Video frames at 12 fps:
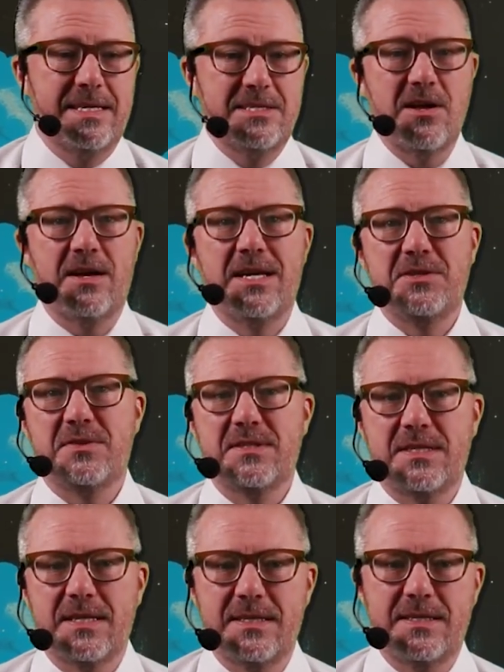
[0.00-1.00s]
He's not
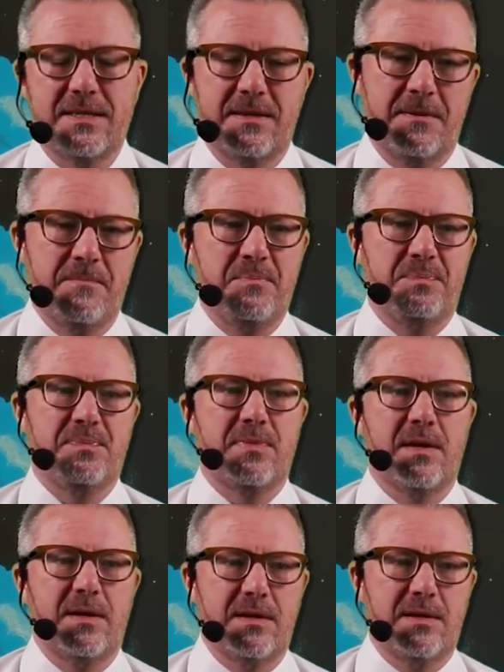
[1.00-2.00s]
interested.
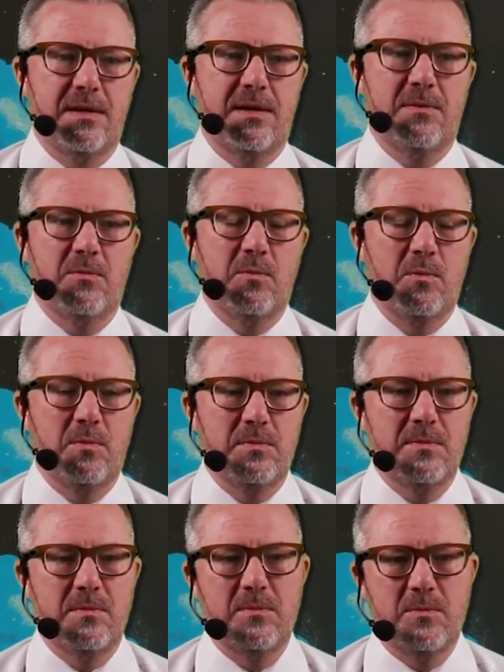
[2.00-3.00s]

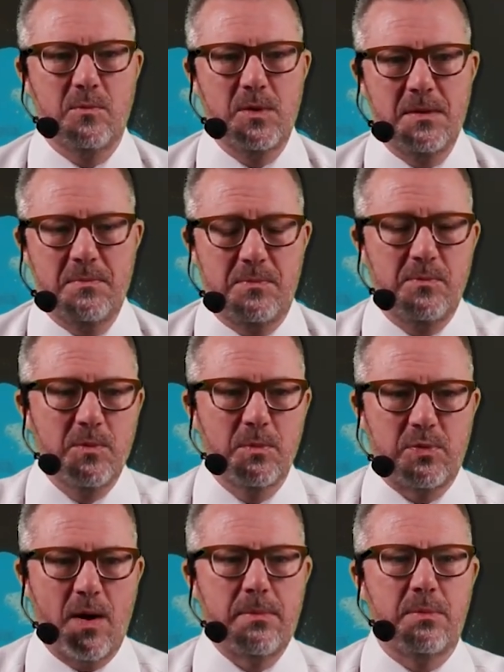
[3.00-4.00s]
We
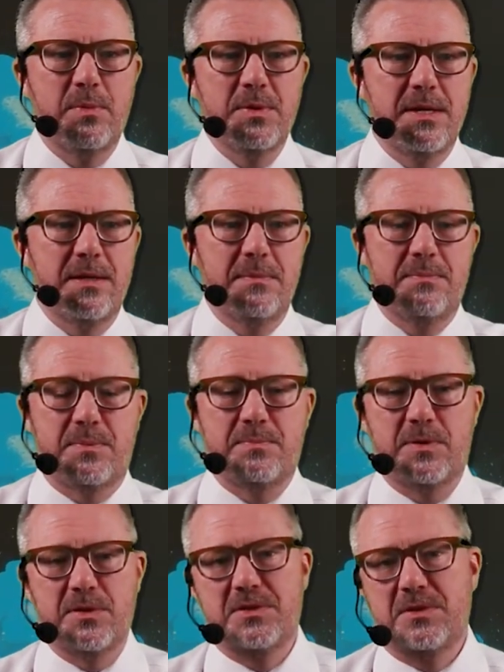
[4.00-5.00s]
will probably
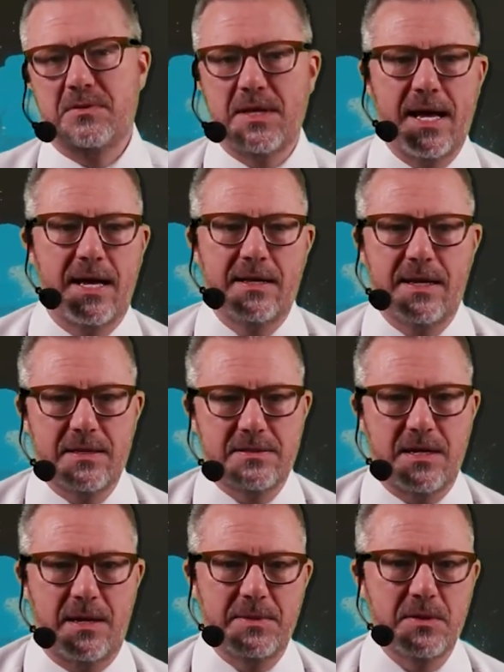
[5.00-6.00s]
pursue that
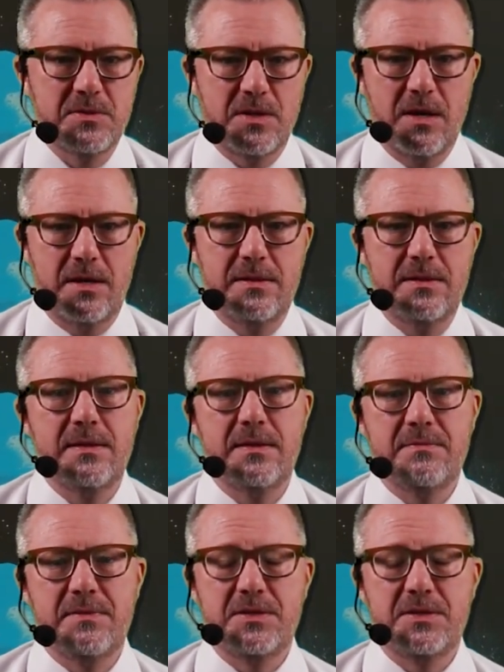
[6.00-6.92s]
as time goes on,